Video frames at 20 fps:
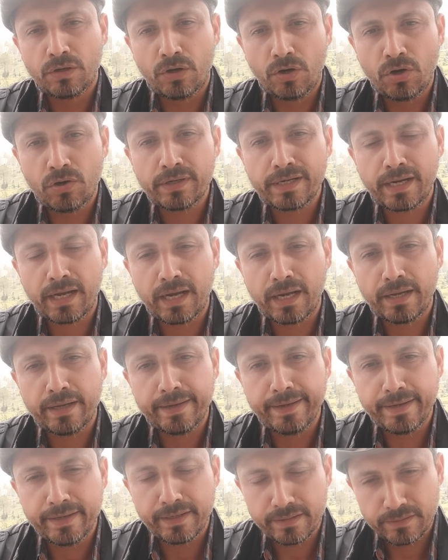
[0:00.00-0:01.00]
or
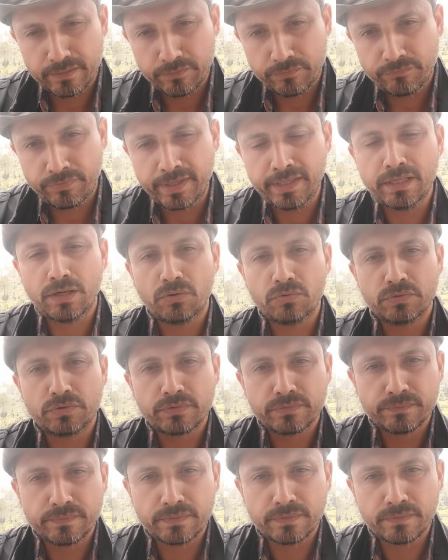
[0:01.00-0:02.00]
find out
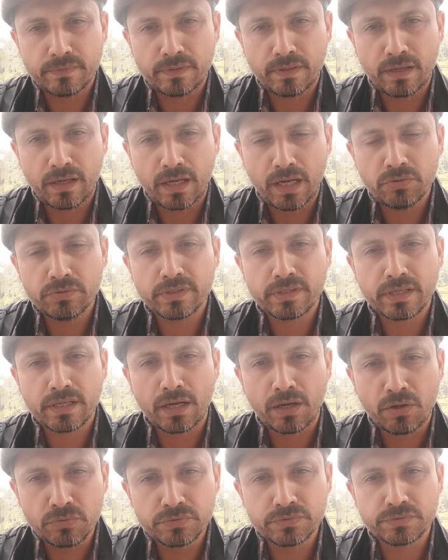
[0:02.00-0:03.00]
how the
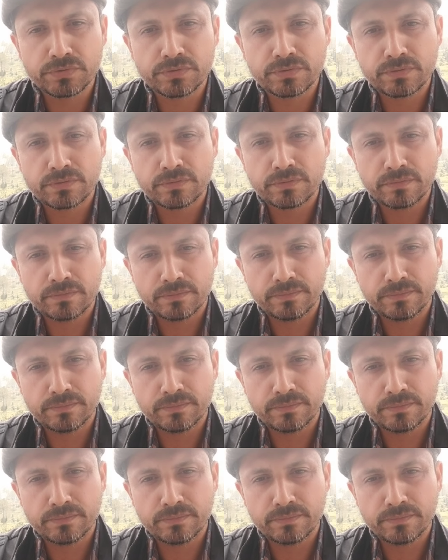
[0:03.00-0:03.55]
cows